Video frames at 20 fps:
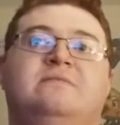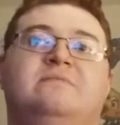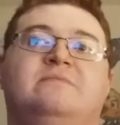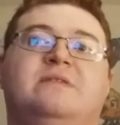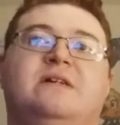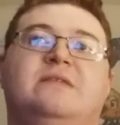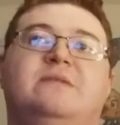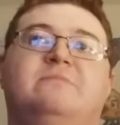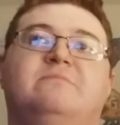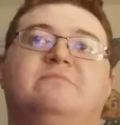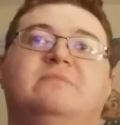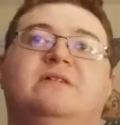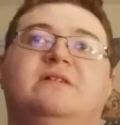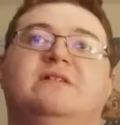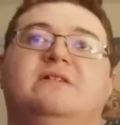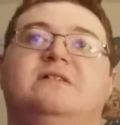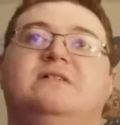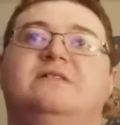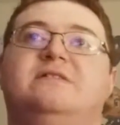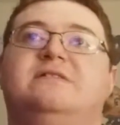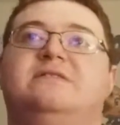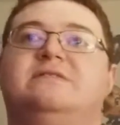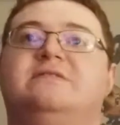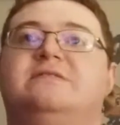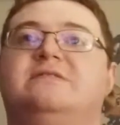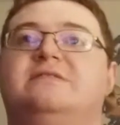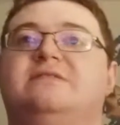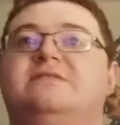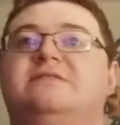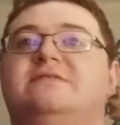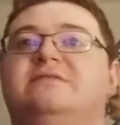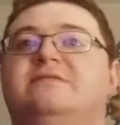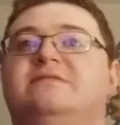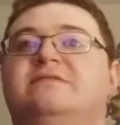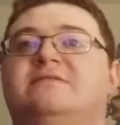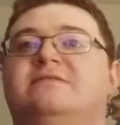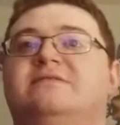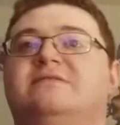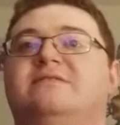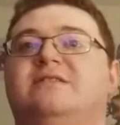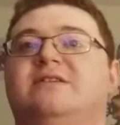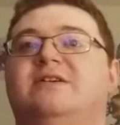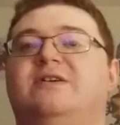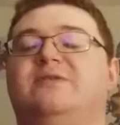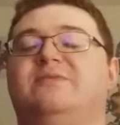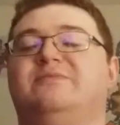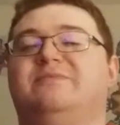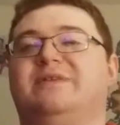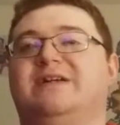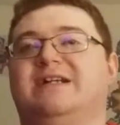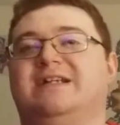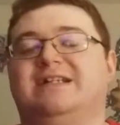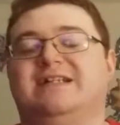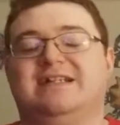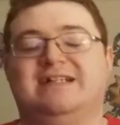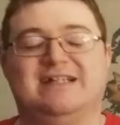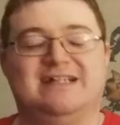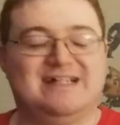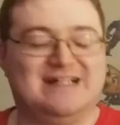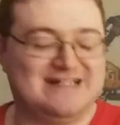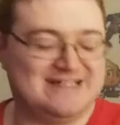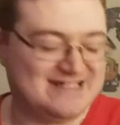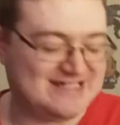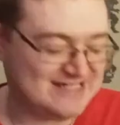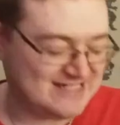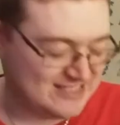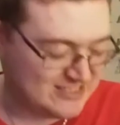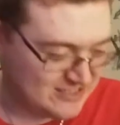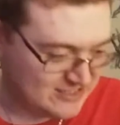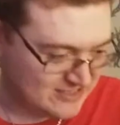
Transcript: by The Miz. Oh my god.